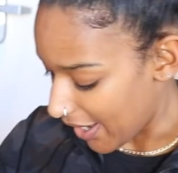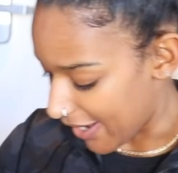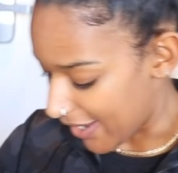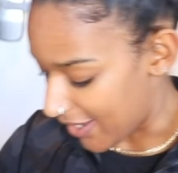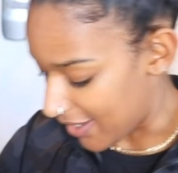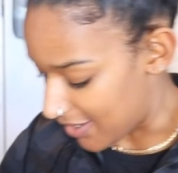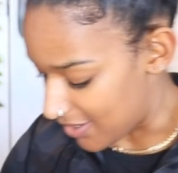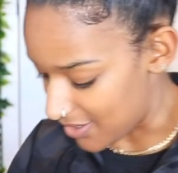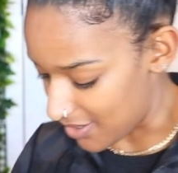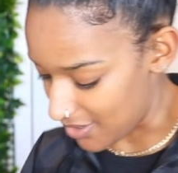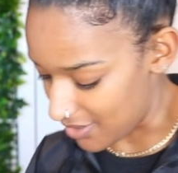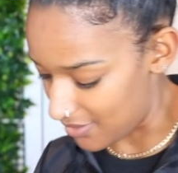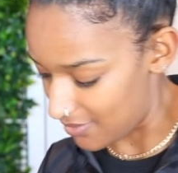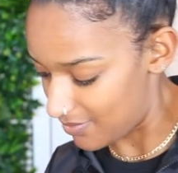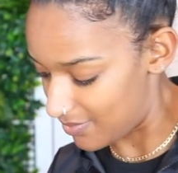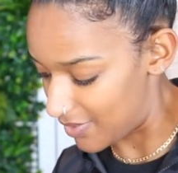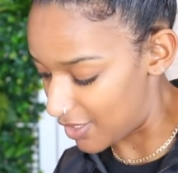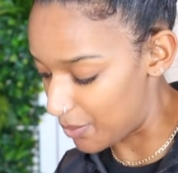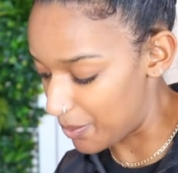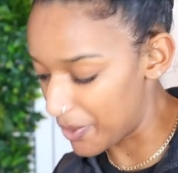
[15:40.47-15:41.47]
and
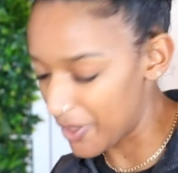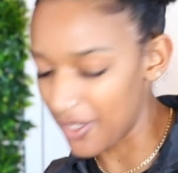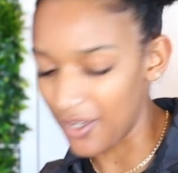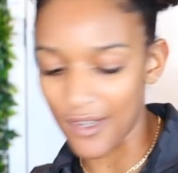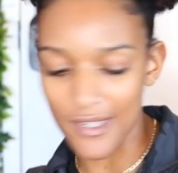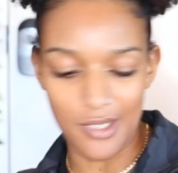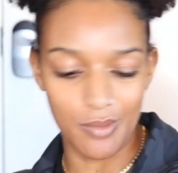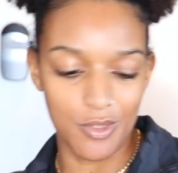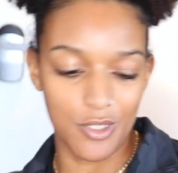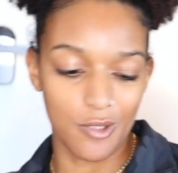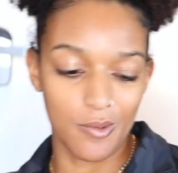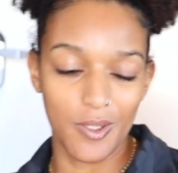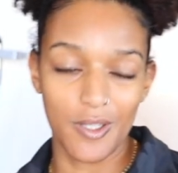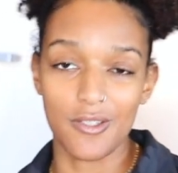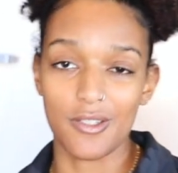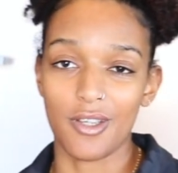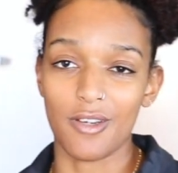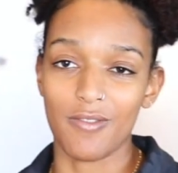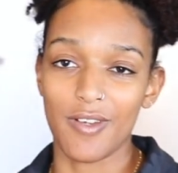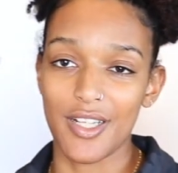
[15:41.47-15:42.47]
they're pretty awesome too
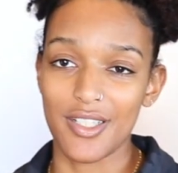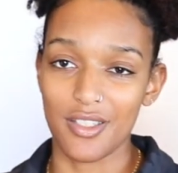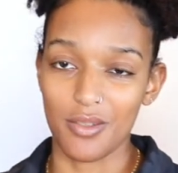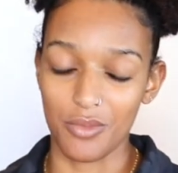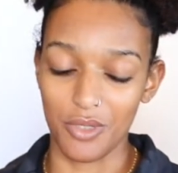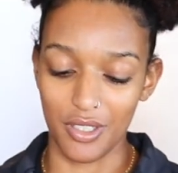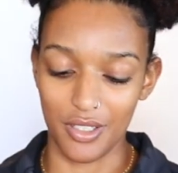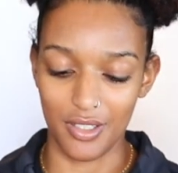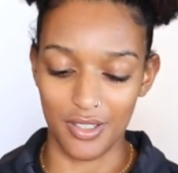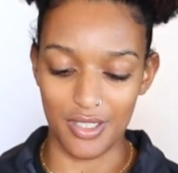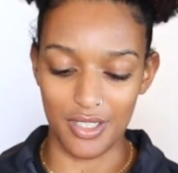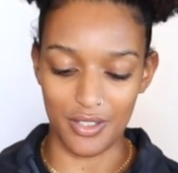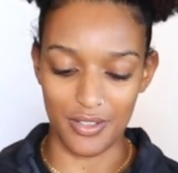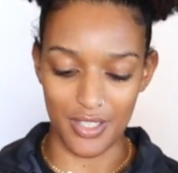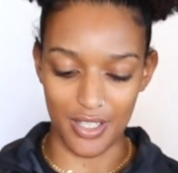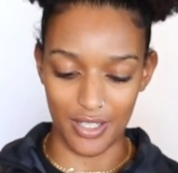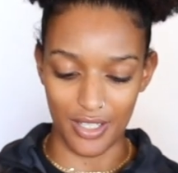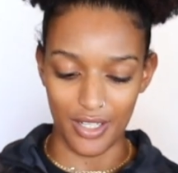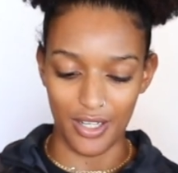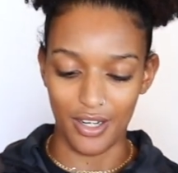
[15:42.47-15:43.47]
because you can find some really good
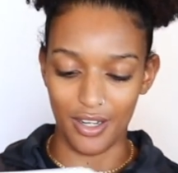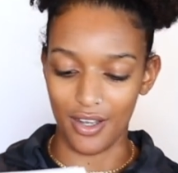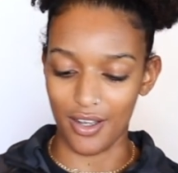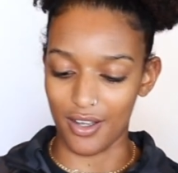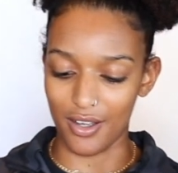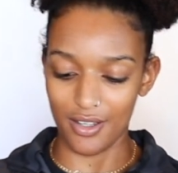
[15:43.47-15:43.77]
deals on there.